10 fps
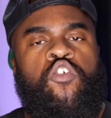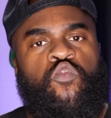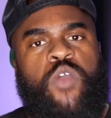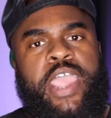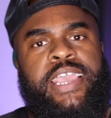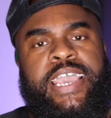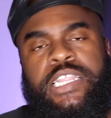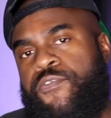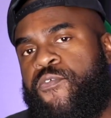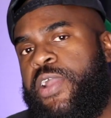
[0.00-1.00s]
right and
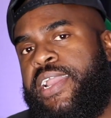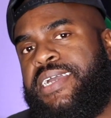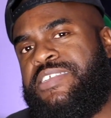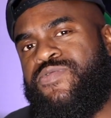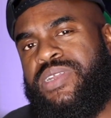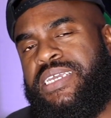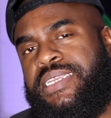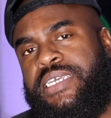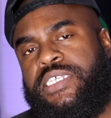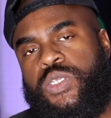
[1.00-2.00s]
the fragrance really
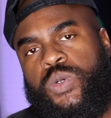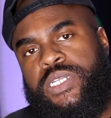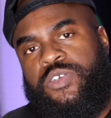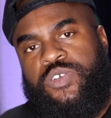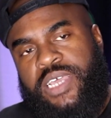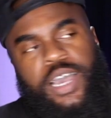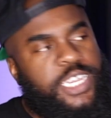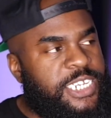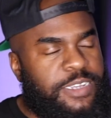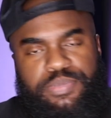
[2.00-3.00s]
needs no introduction